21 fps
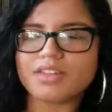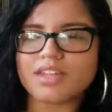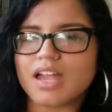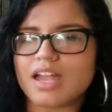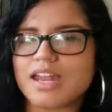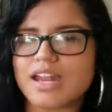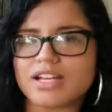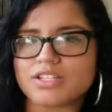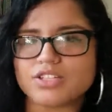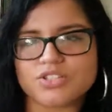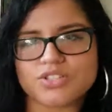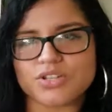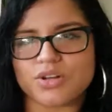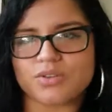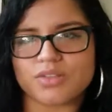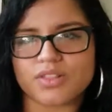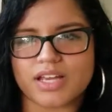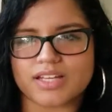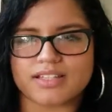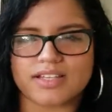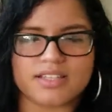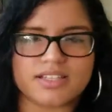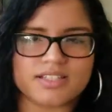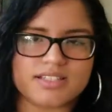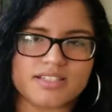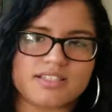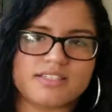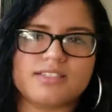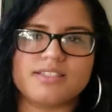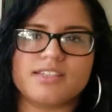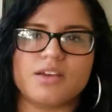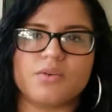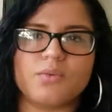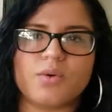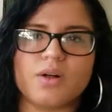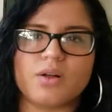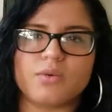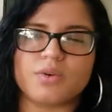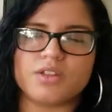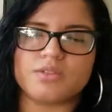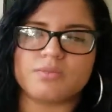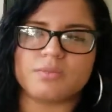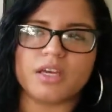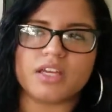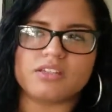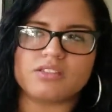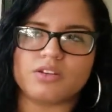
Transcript: and I just don't like that. That doesn't sit well with me.